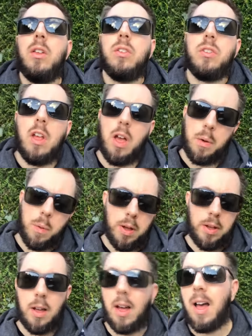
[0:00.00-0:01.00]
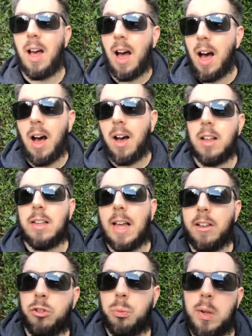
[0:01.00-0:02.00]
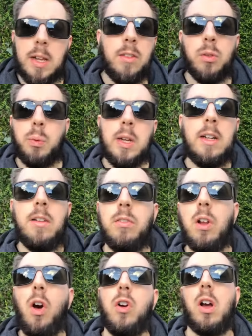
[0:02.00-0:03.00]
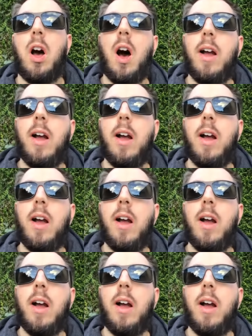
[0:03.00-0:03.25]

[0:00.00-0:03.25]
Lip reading: So, last week, the weekly vlog,